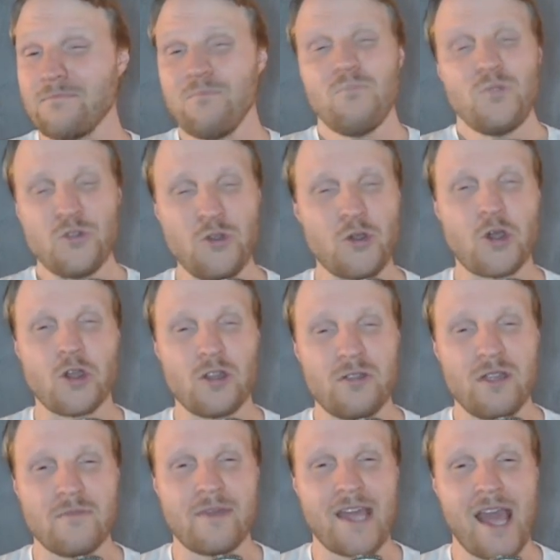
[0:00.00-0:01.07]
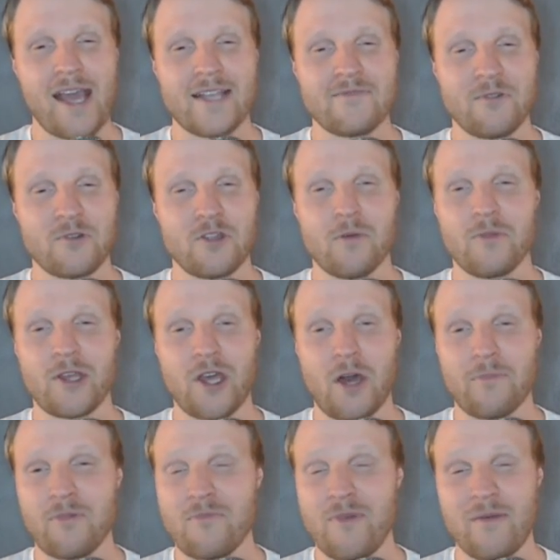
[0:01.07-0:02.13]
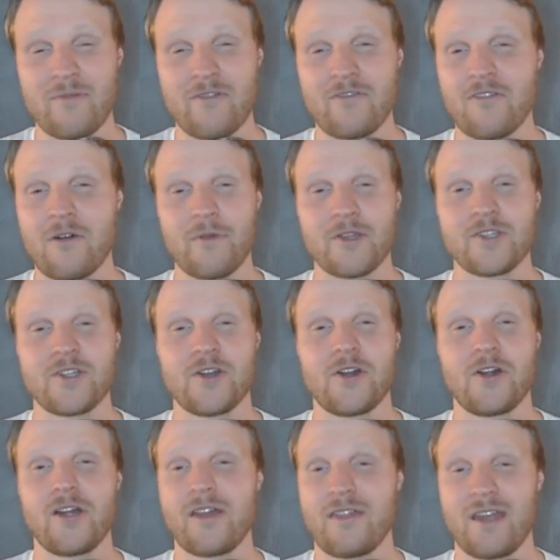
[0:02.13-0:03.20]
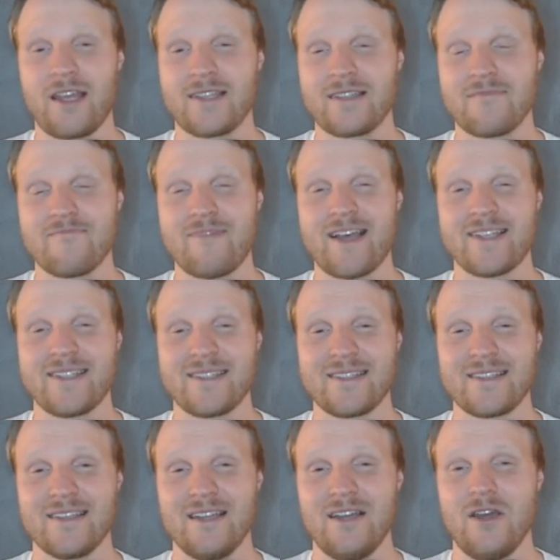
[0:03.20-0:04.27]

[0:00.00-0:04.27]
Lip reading: You could make a case for doubling up, maybe with Fabian Schär, I think is the best